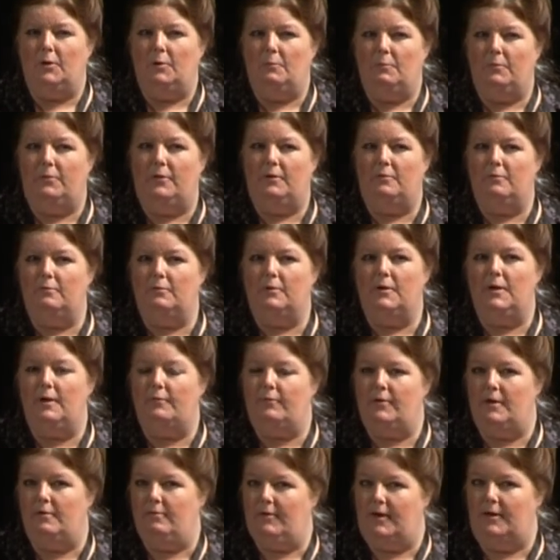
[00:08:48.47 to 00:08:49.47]
but they do a
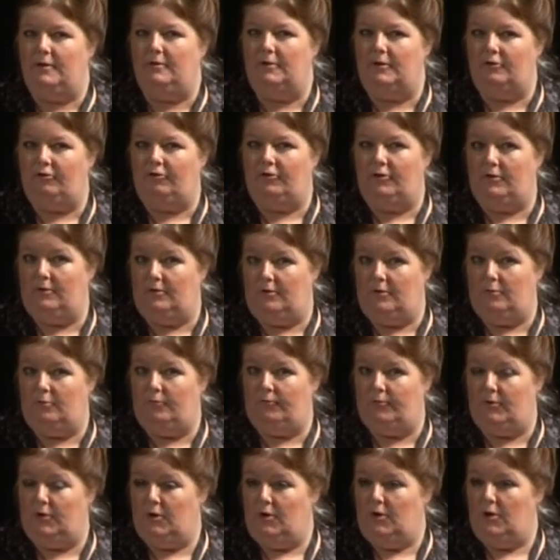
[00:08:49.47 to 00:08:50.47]
lovely rendition
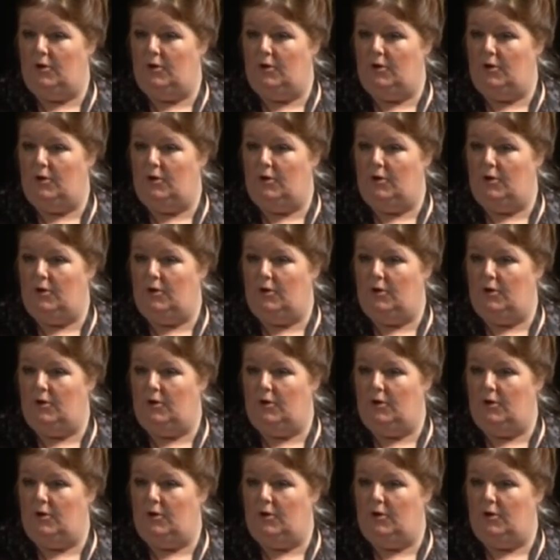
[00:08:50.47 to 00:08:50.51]
of